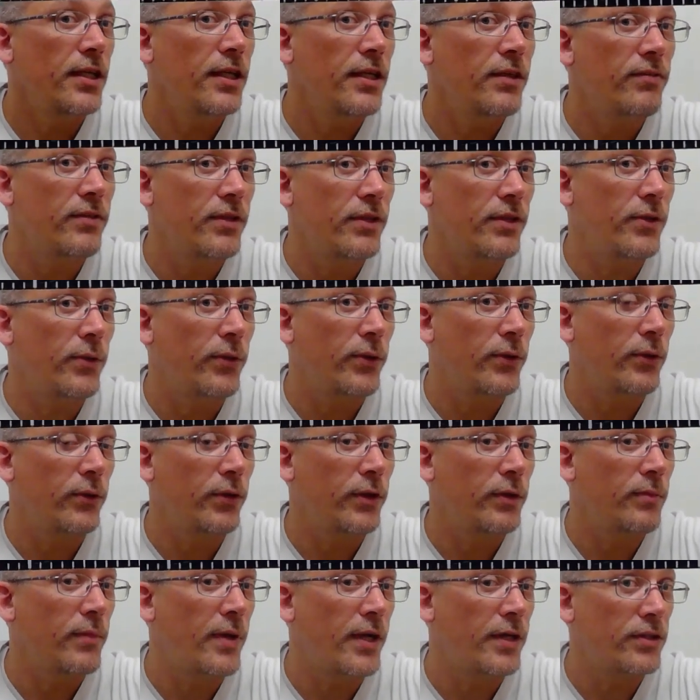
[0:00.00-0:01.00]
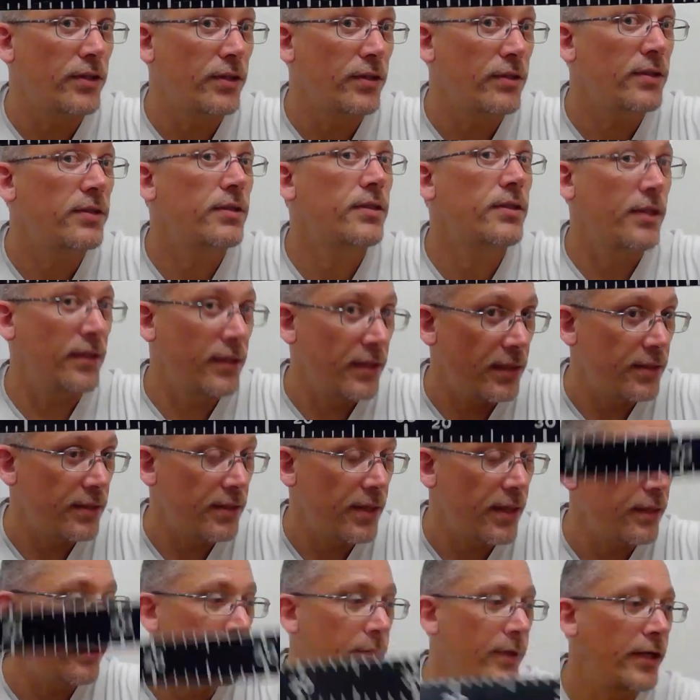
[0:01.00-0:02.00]
even though it only measures to the
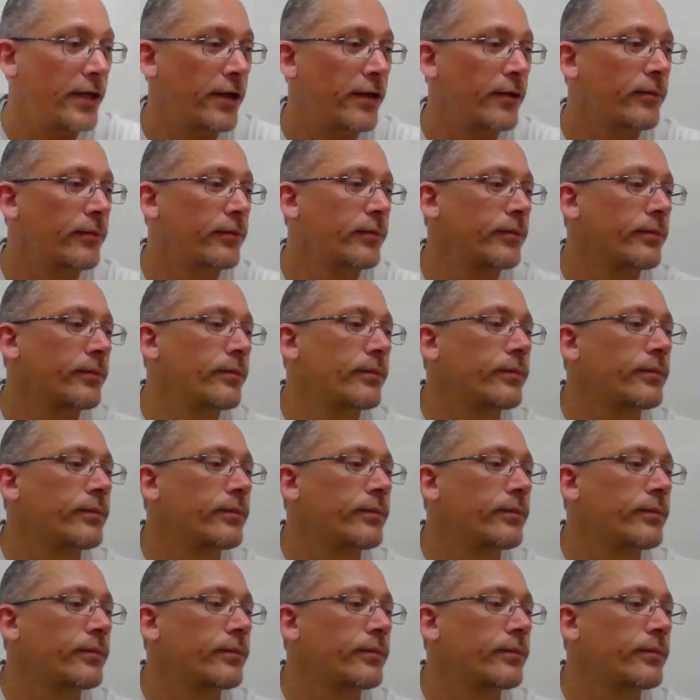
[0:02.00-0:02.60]
centimeter.